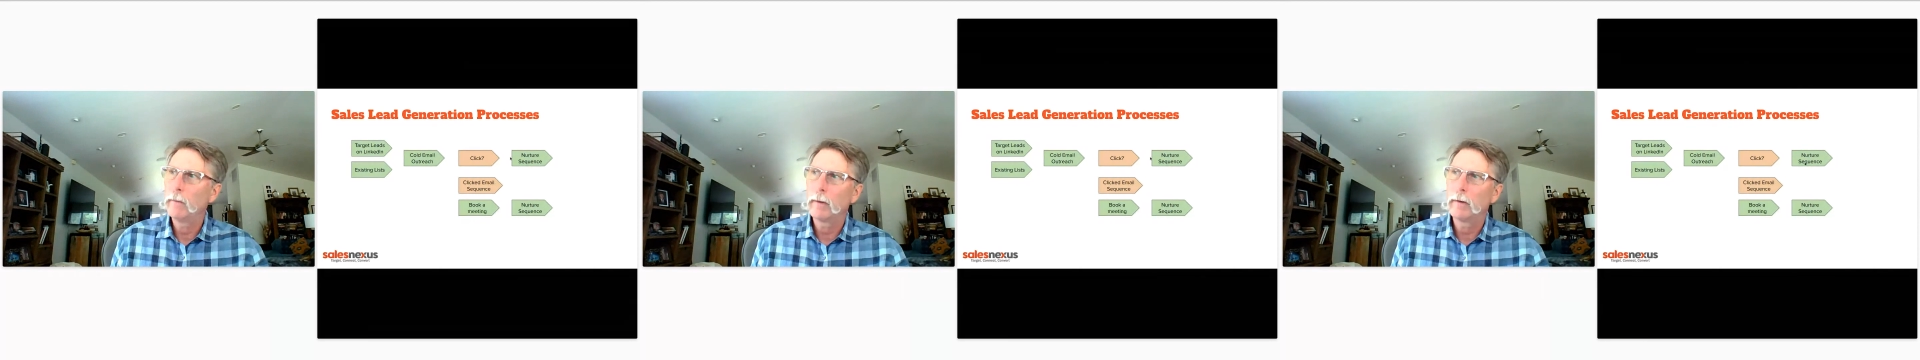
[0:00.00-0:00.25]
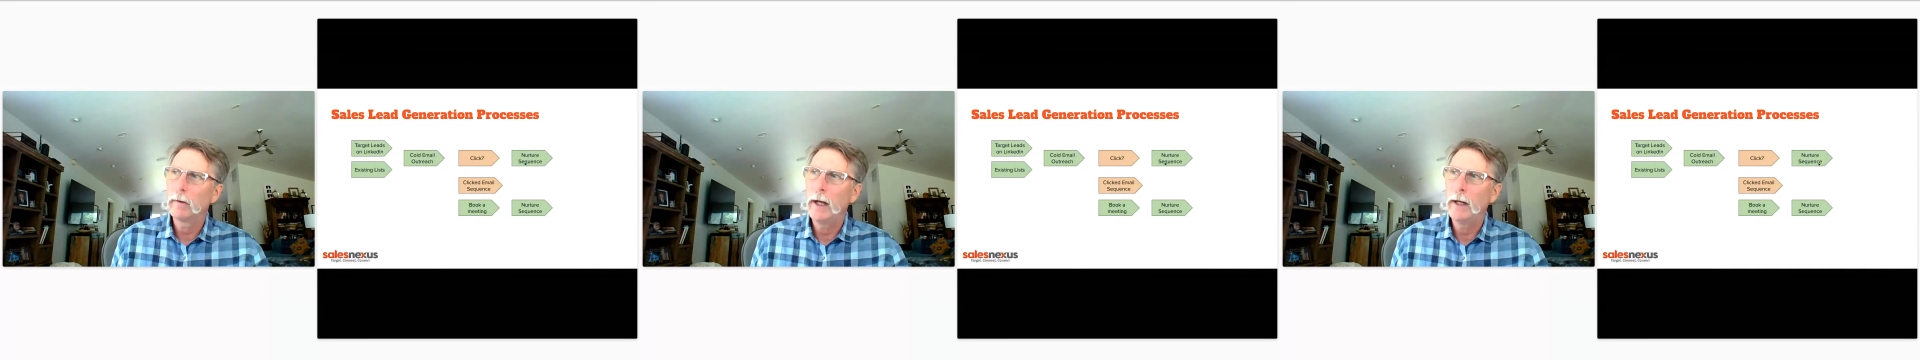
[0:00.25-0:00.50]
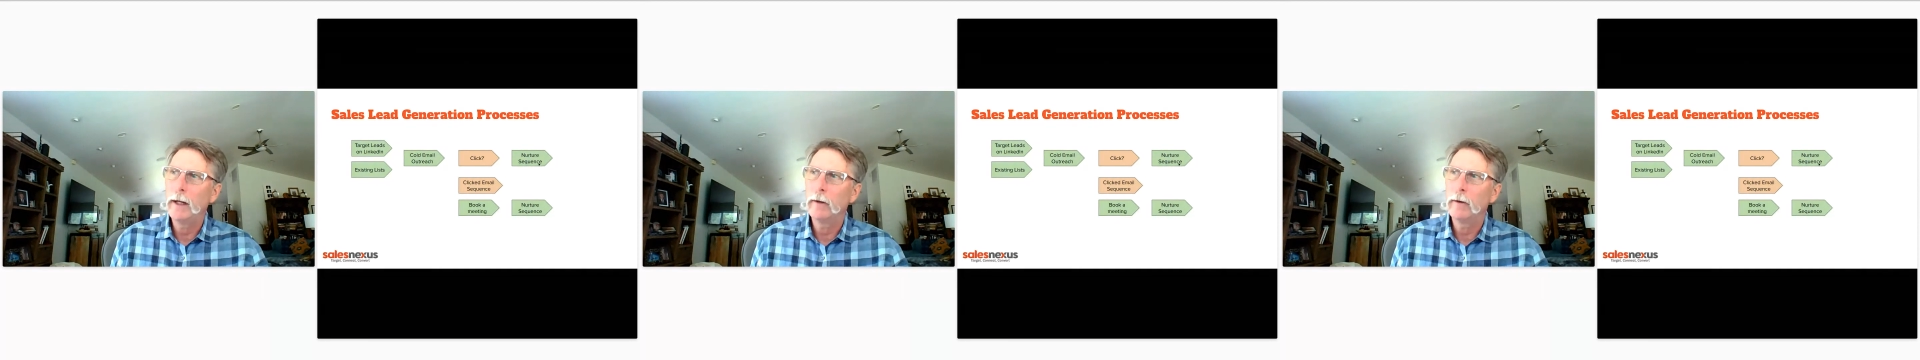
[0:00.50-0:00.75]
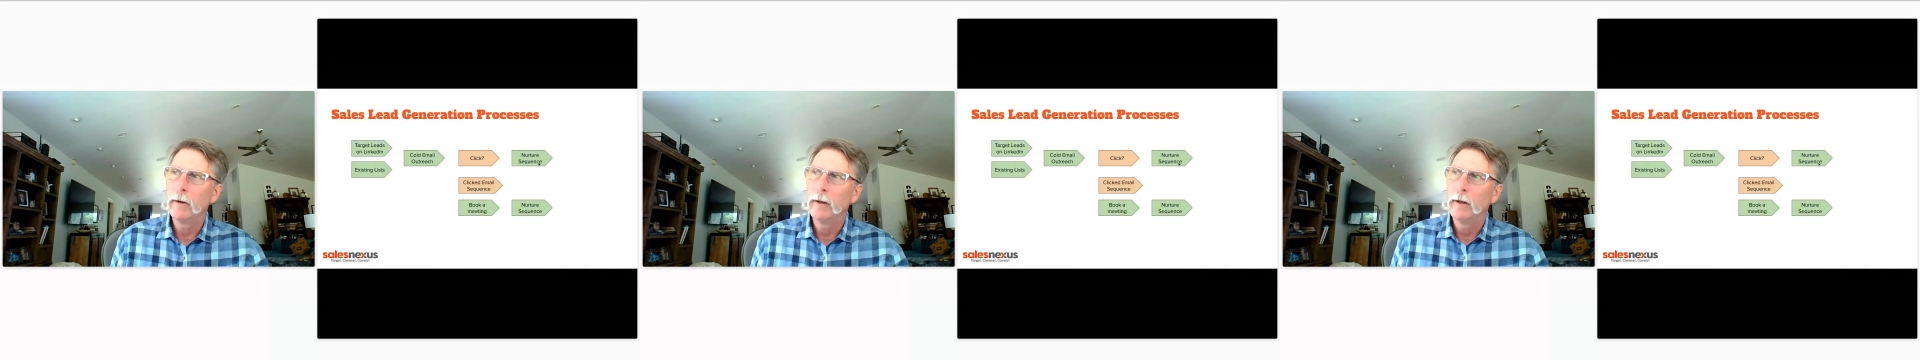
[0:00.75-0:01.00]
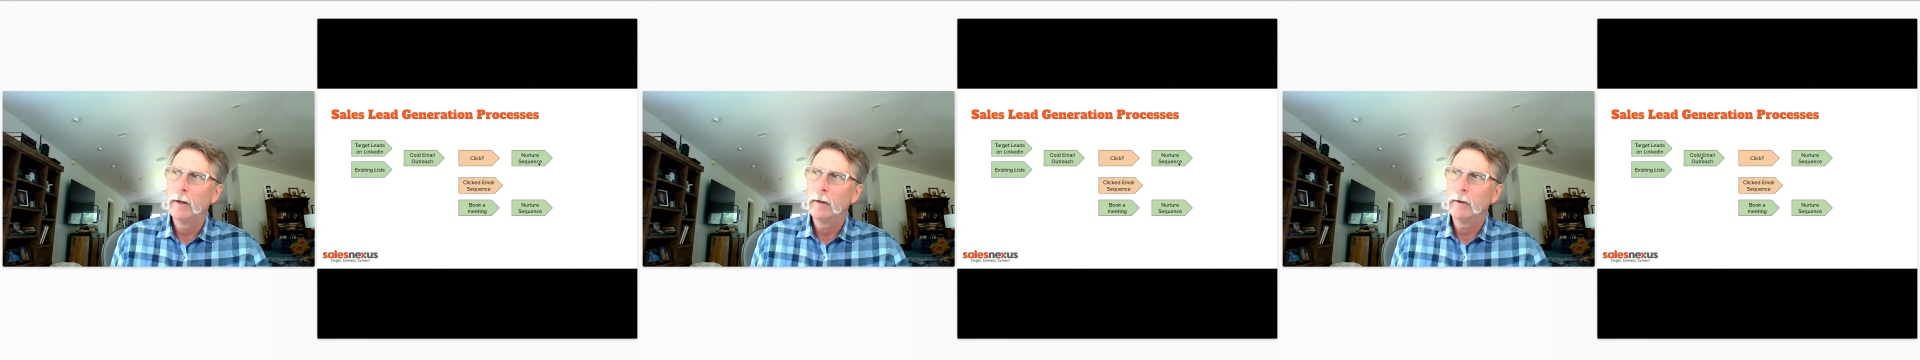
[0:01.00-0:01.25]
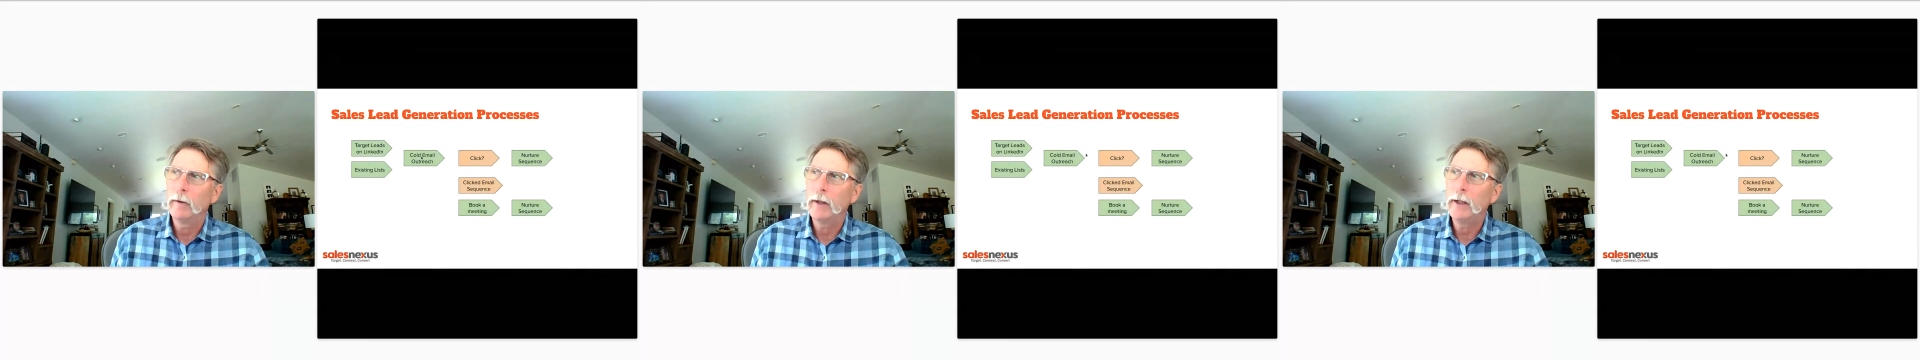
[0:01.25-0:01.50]
layer,
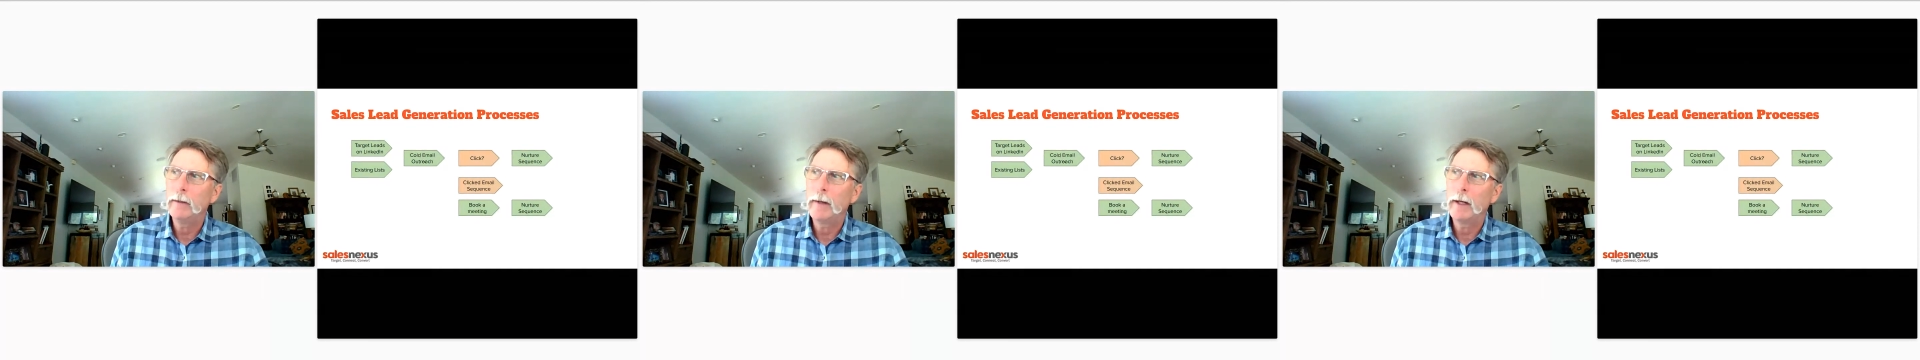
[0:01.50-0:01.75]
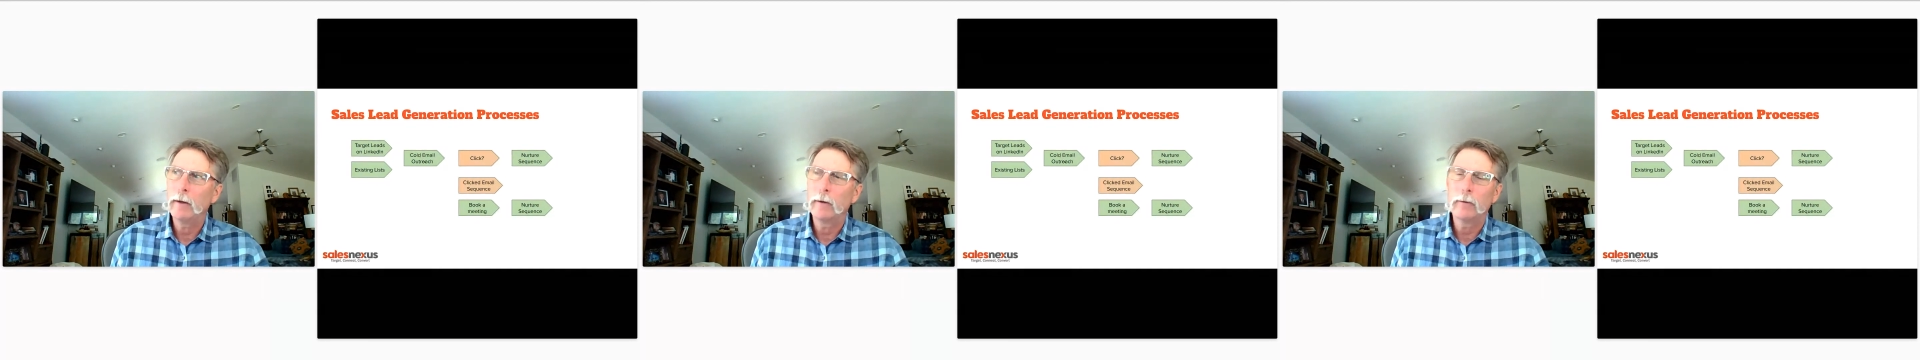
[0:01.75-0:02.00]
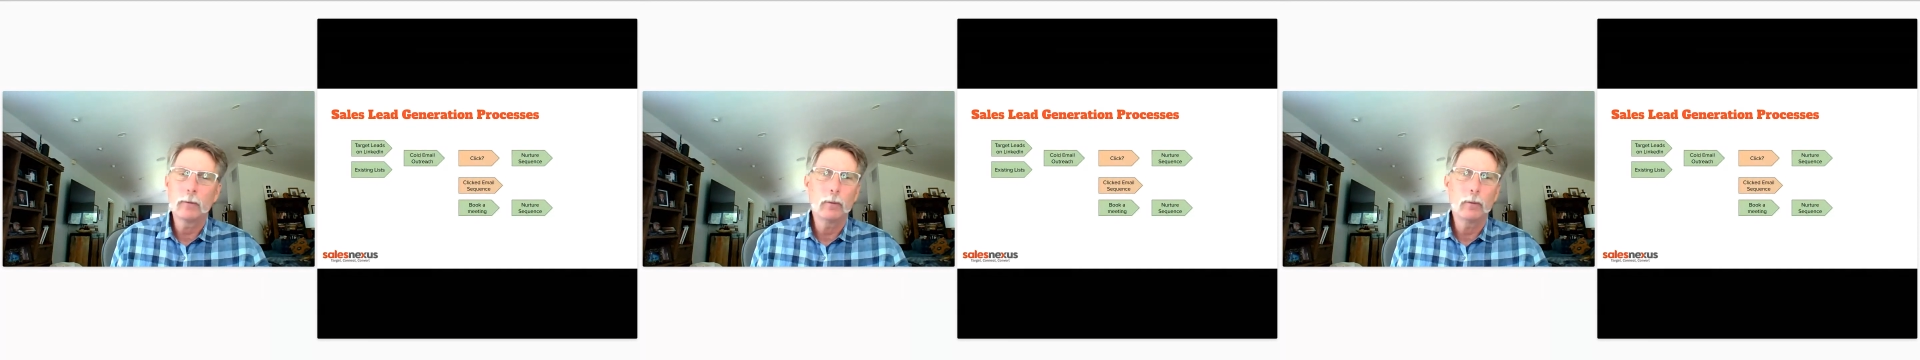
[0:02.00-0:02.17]
your emails